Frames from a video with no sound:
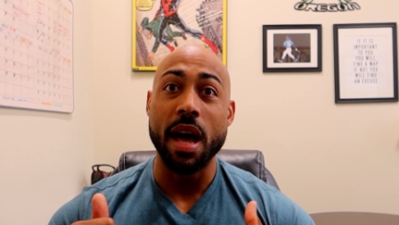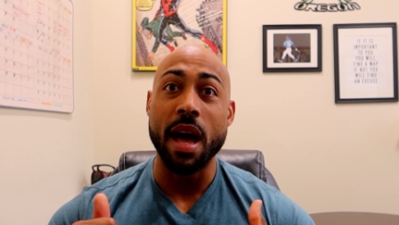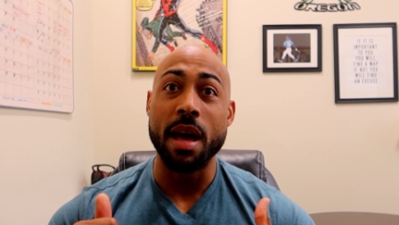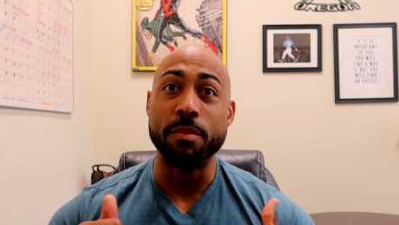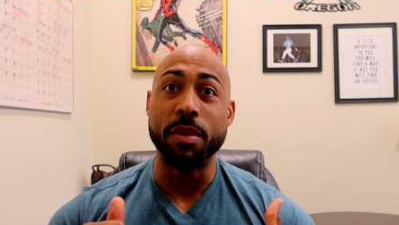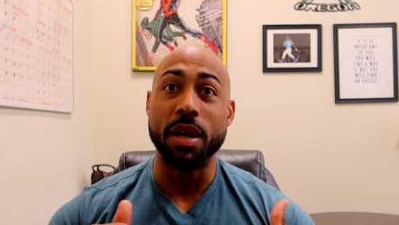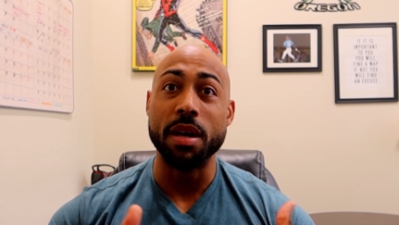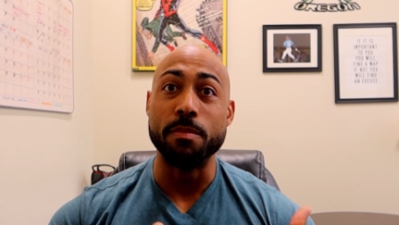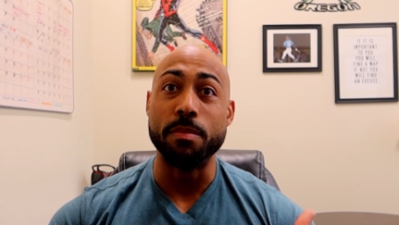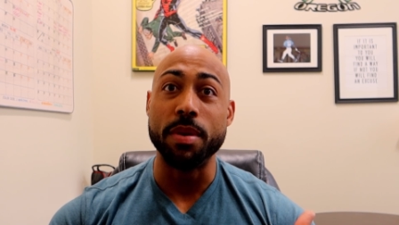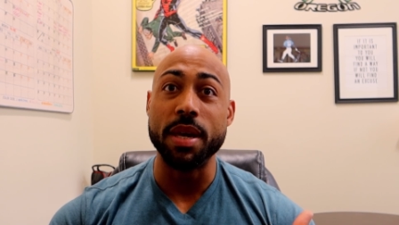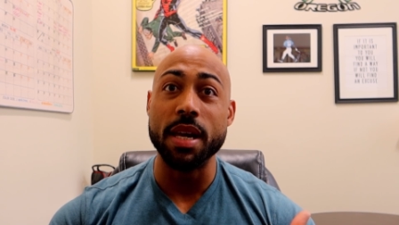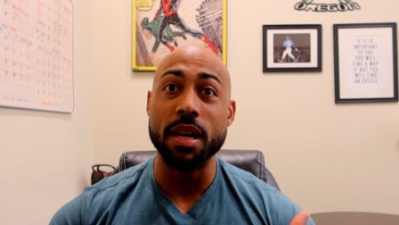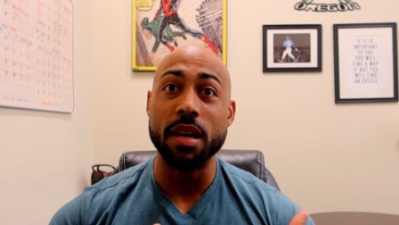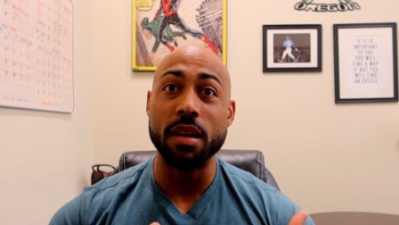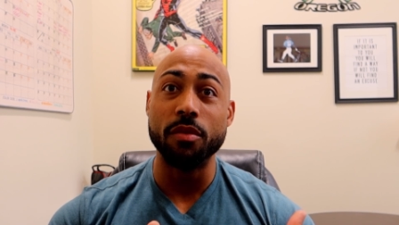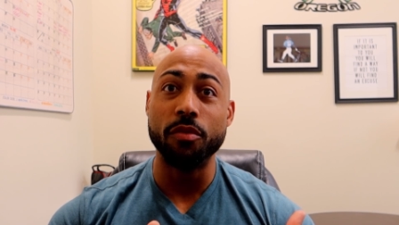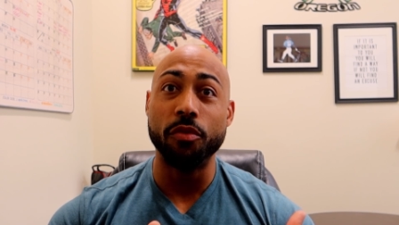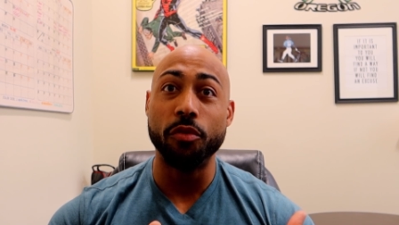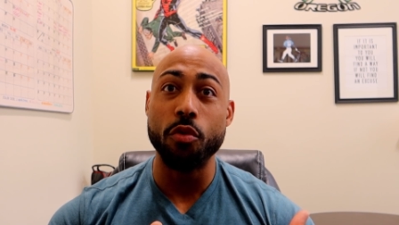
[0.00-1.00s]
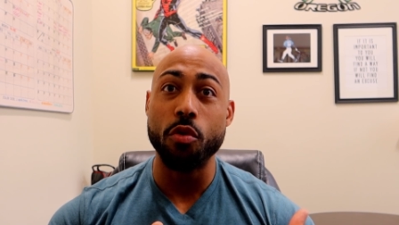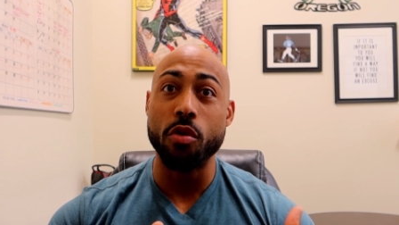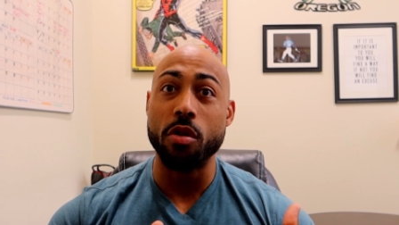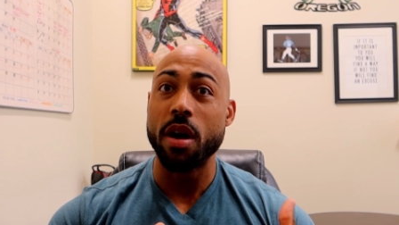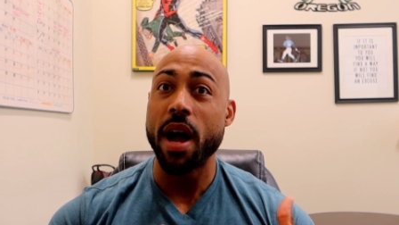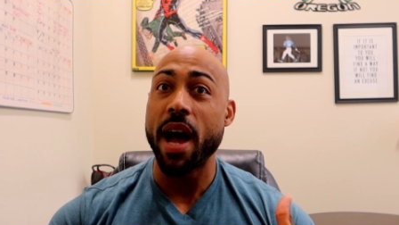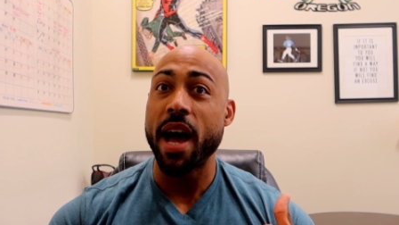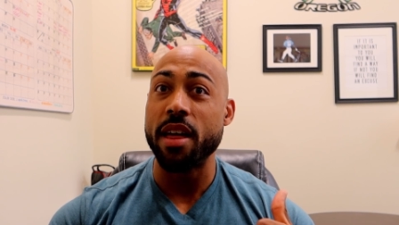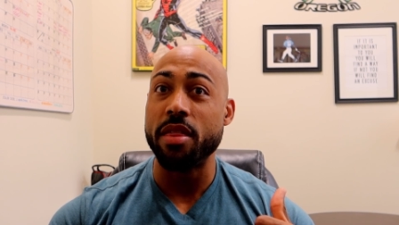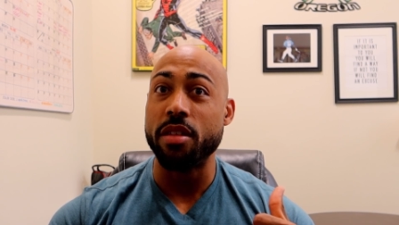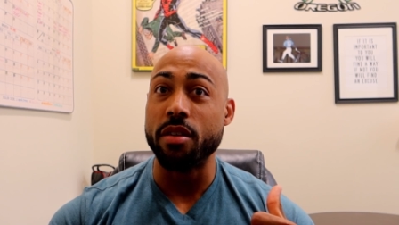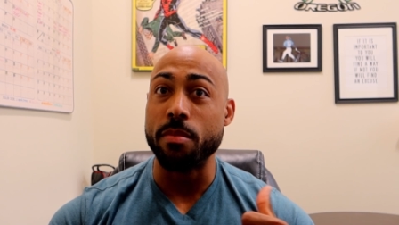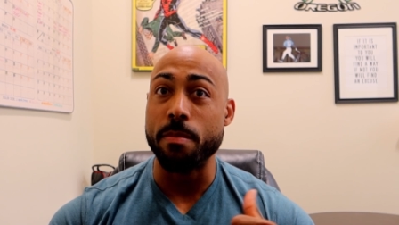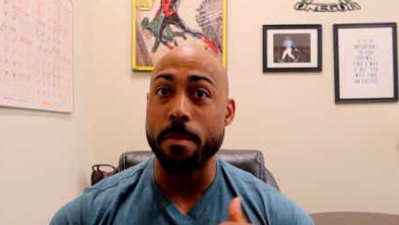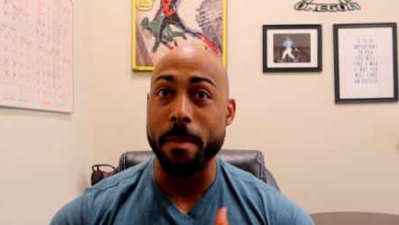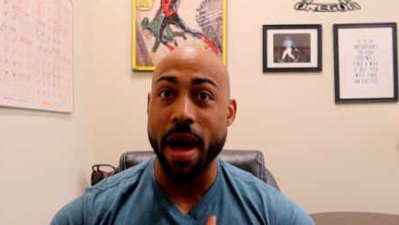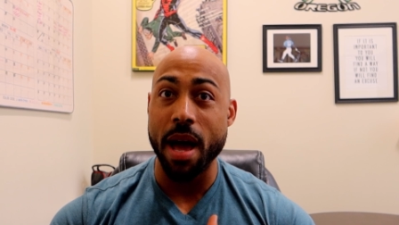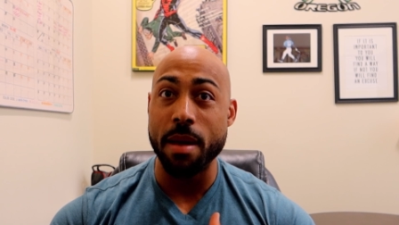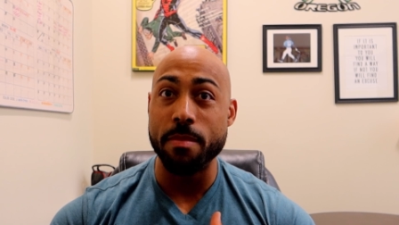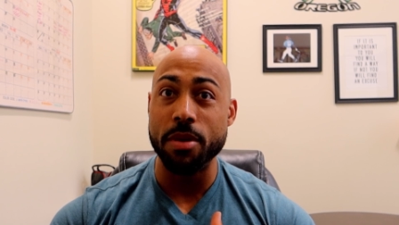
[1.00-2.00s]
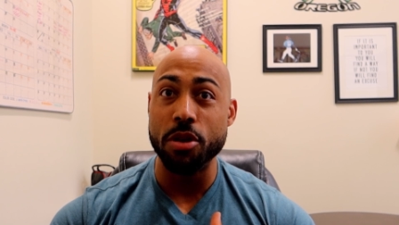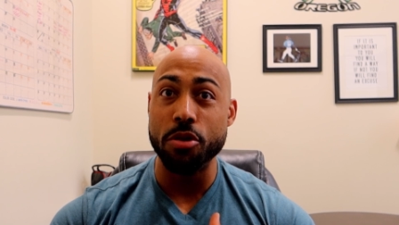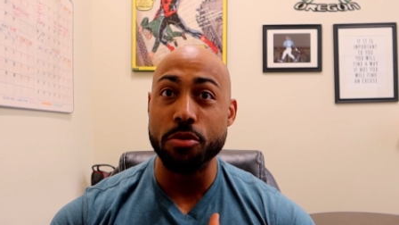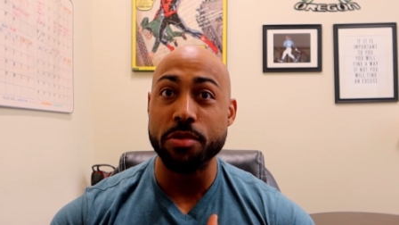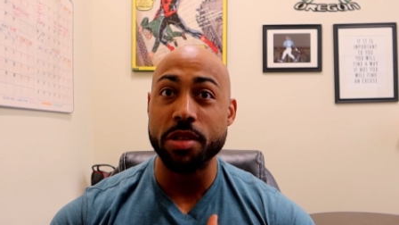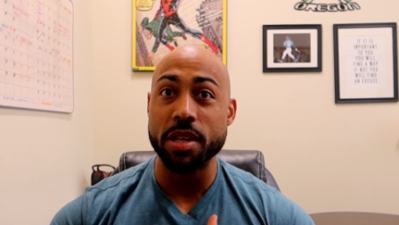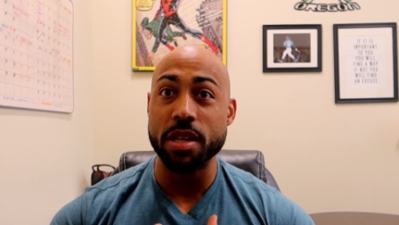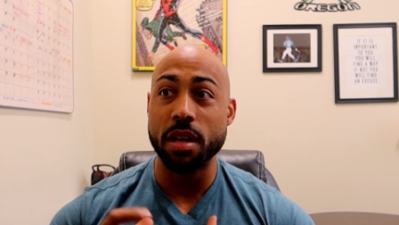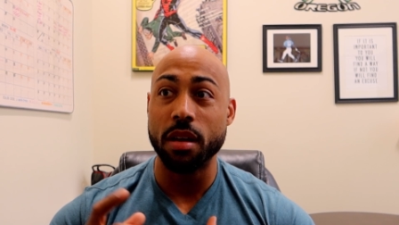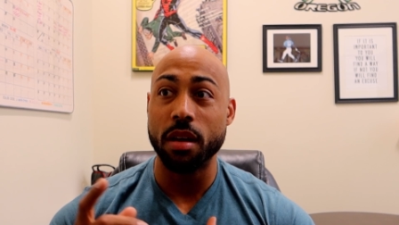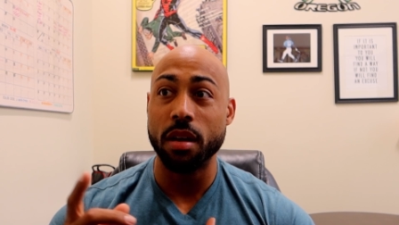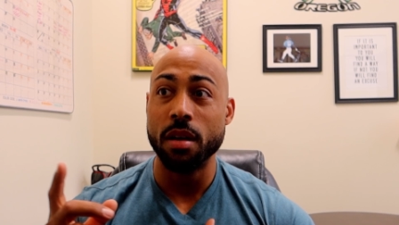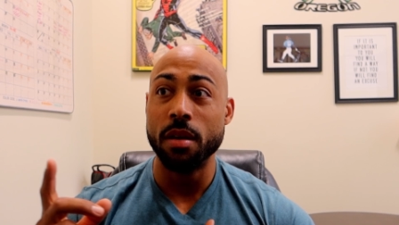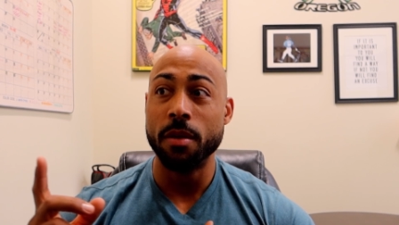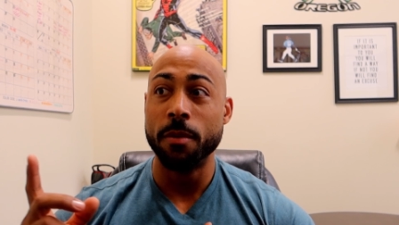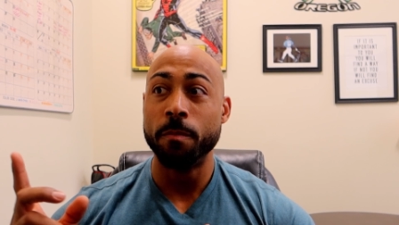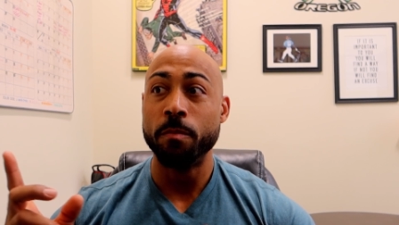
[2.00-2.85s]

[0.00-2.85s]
I'm competing for either my music